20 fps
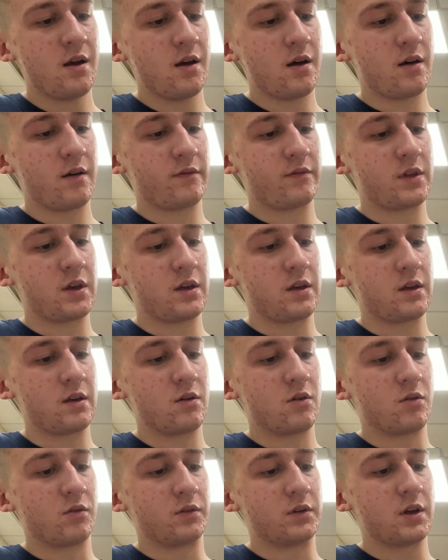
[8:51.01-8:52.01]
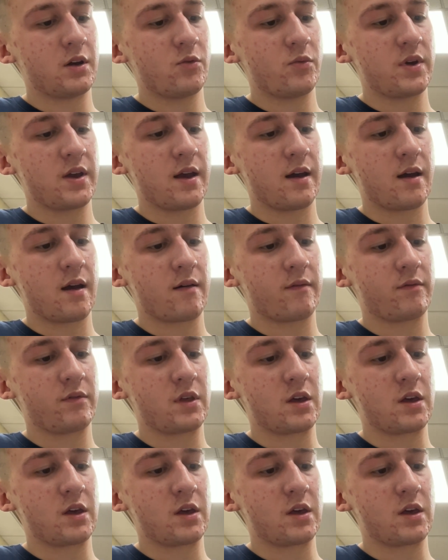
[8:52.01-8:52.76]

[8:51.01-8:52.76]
of the ulna, we have